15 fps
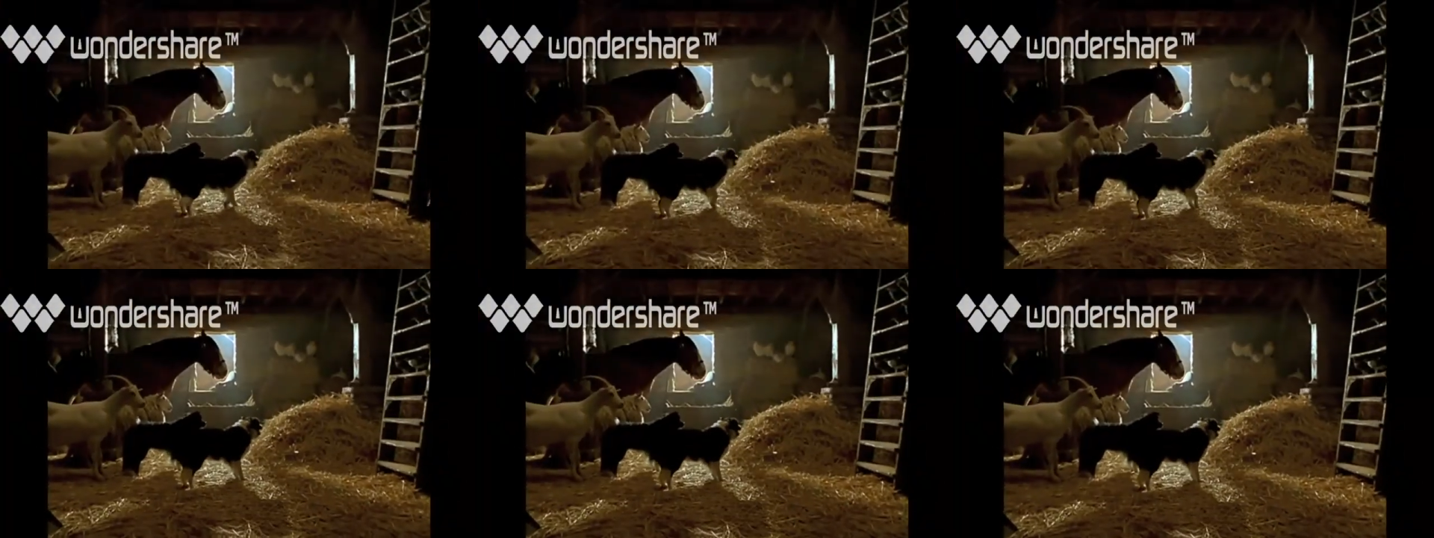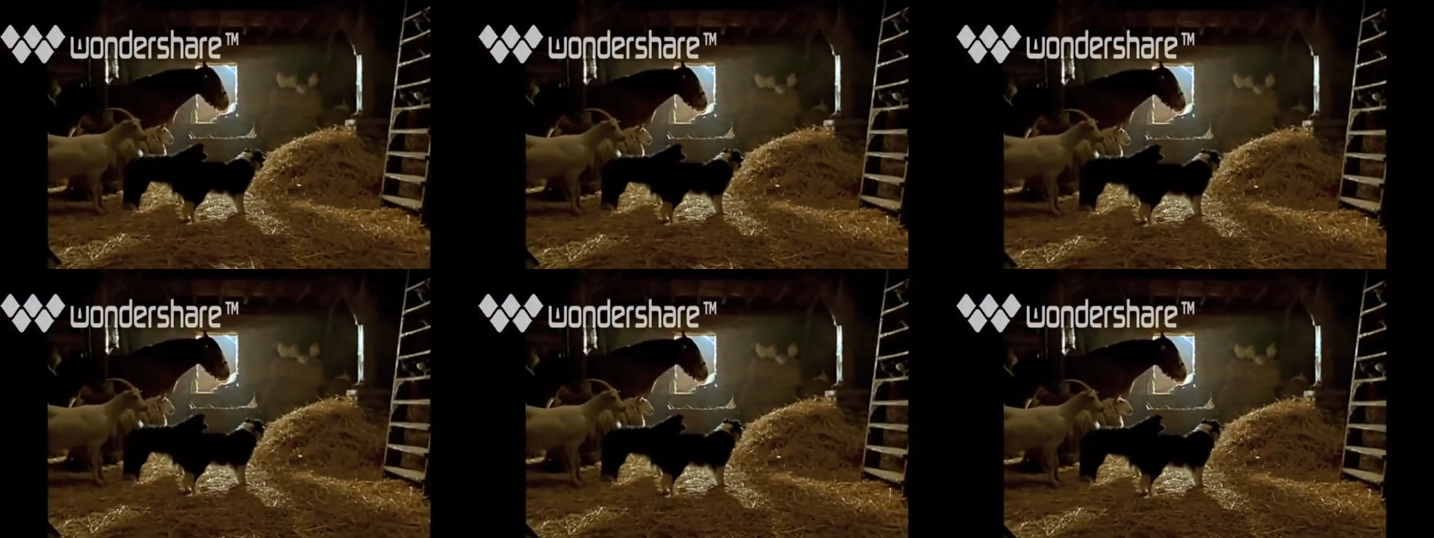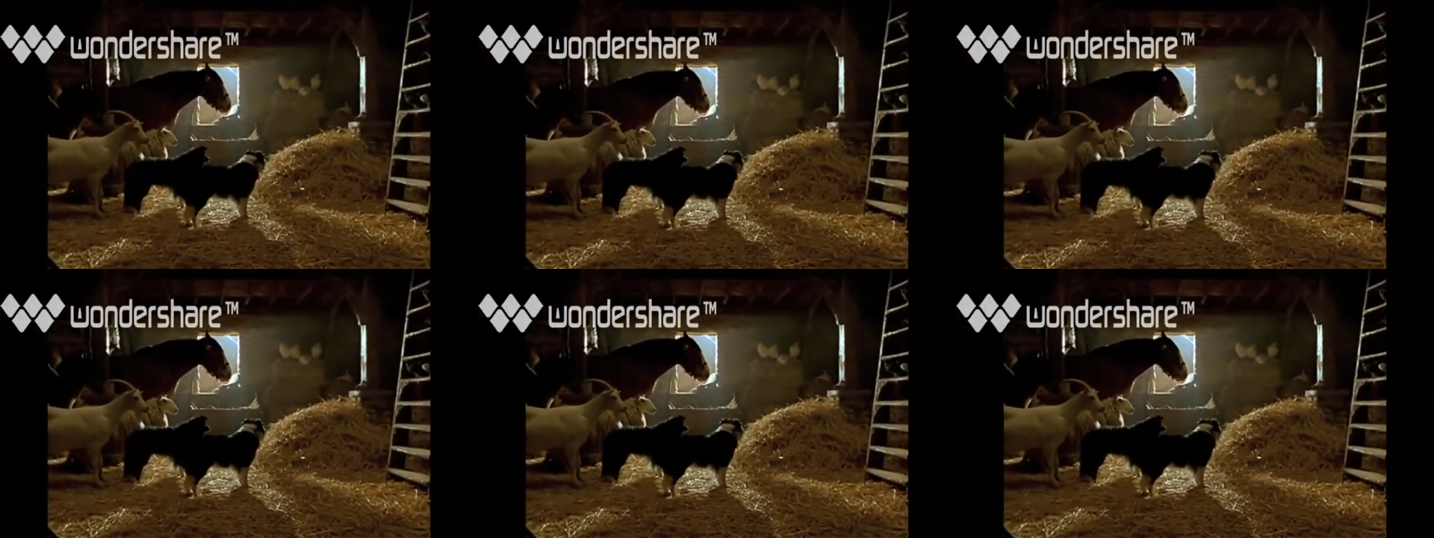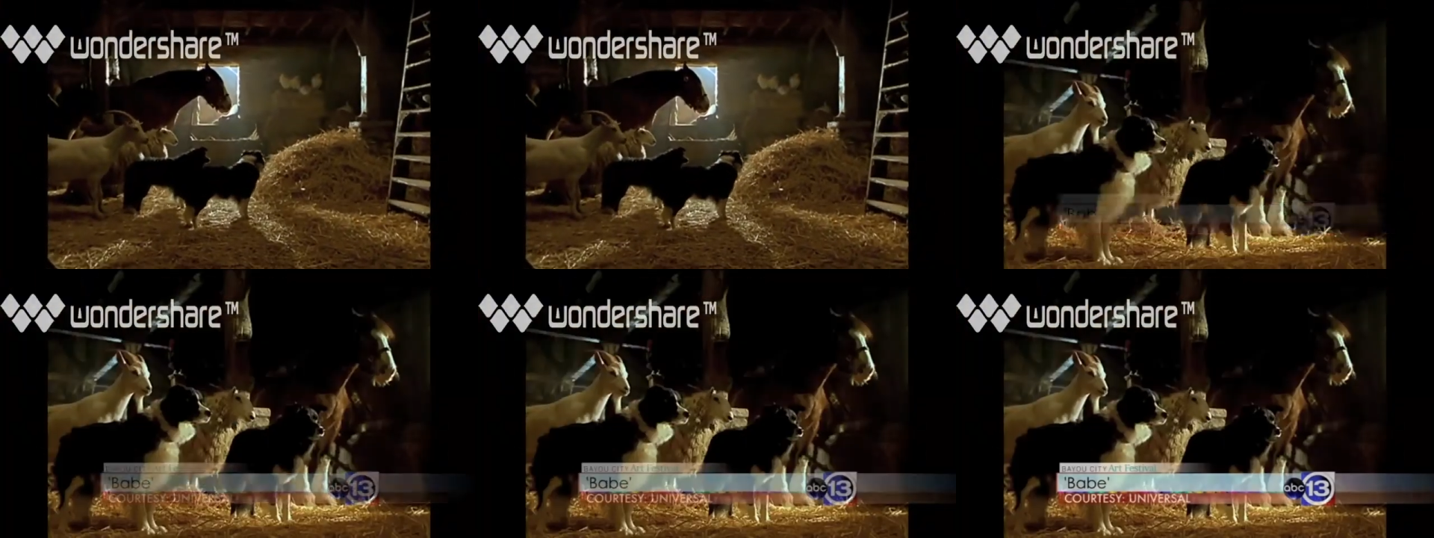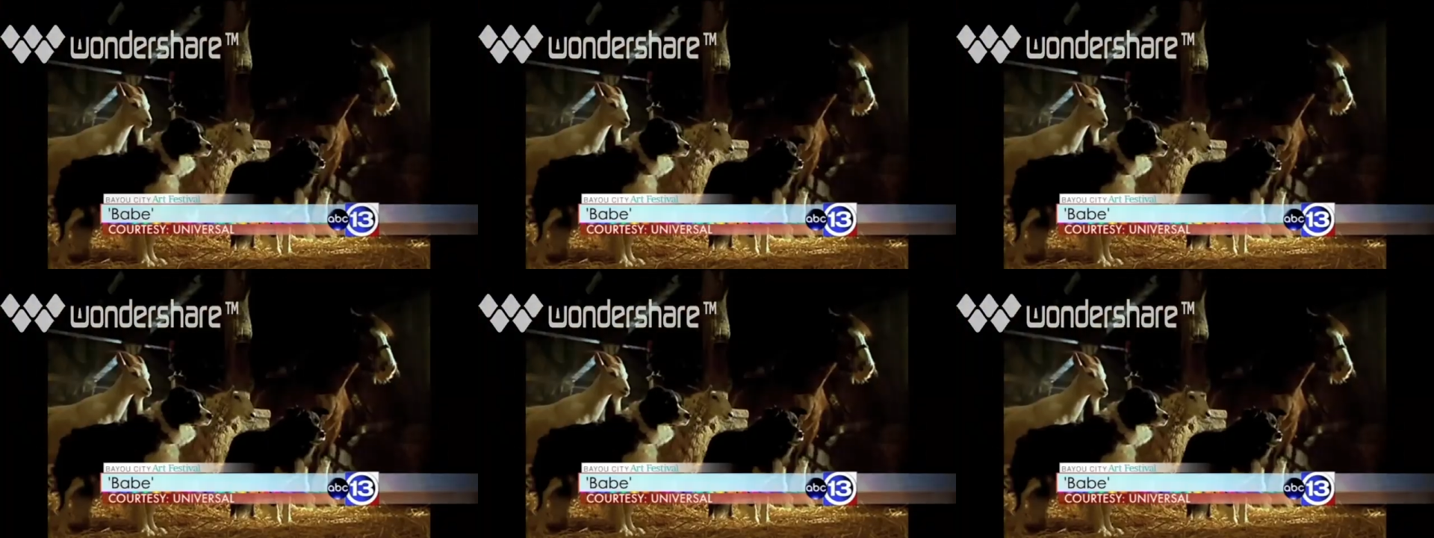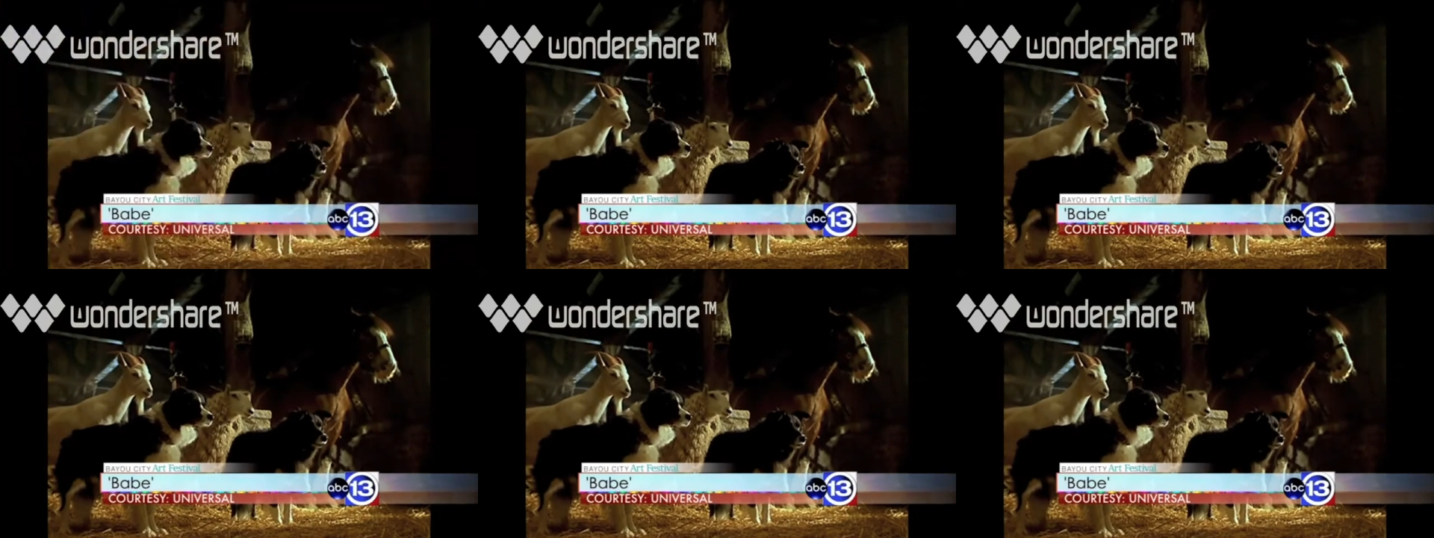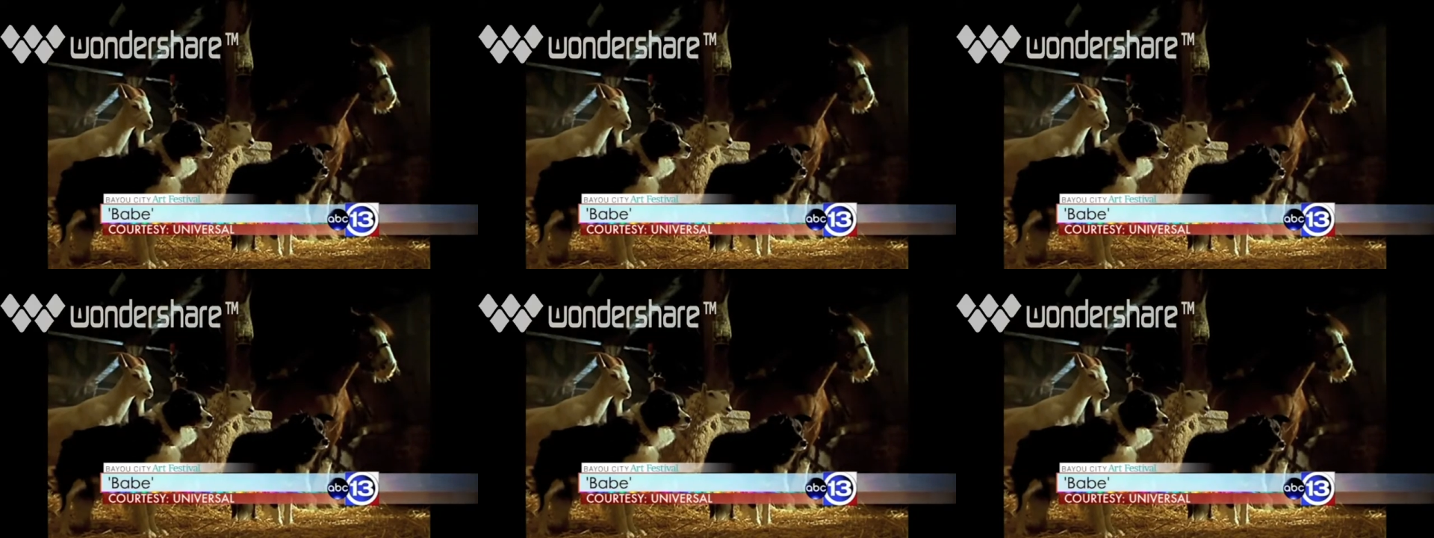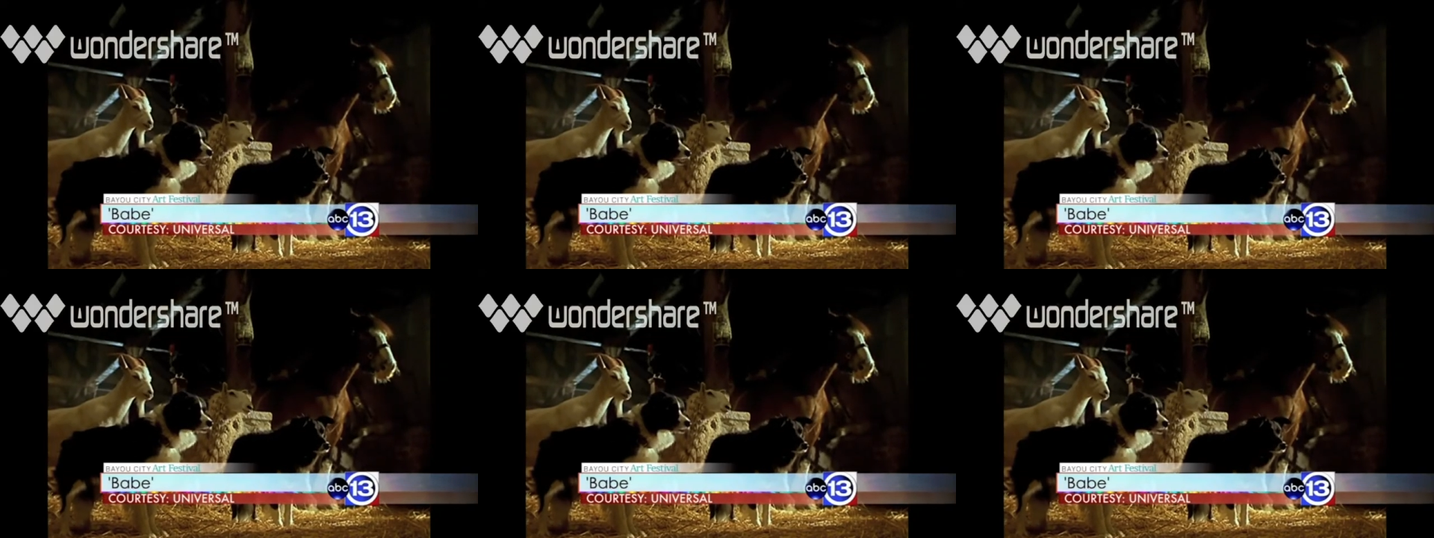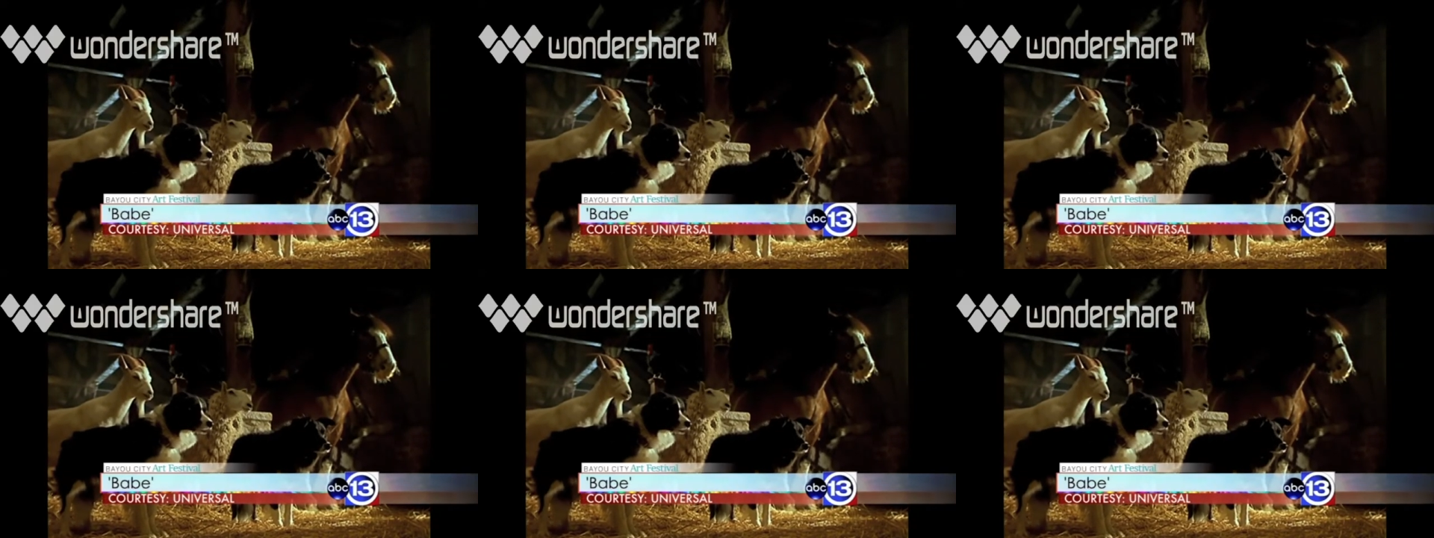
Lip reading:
[unreadable: no face in view]